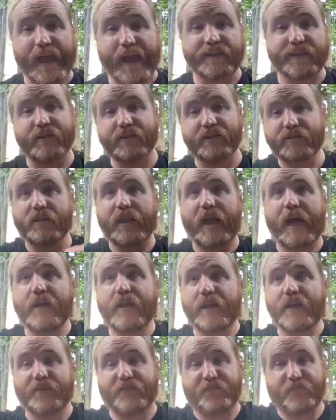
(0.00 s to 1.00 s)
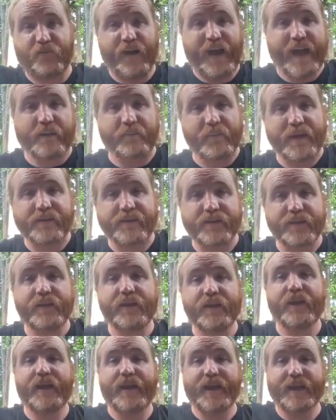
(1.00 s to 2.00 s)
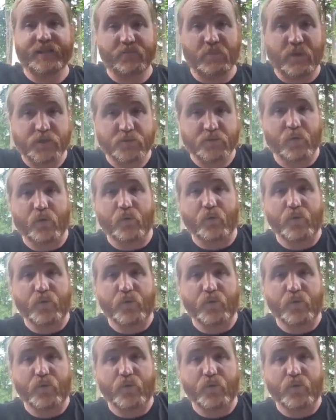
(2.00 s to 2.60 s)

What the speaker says: It's a lot, it's a fragmented, it's much more